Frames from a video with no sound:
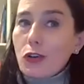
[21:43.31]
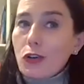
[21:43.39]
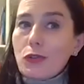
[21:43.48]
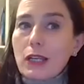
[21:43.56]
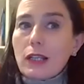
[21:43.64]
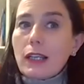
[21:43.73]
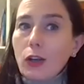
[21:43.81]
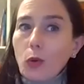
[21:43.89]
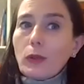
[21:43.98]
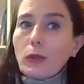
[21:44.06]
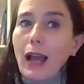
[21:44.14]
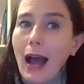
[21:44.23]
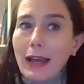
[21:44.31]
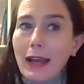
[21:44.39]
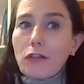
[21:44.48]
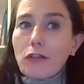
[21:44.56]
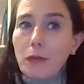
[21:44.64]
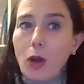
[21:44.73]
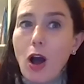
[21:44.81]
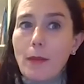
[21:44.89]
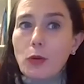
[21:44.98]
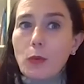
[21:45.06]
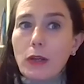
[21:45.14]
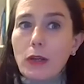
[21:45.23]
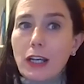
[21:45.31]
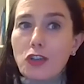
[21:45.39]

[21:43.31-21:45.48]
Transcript: or New Zealand can only hire from Commonwealth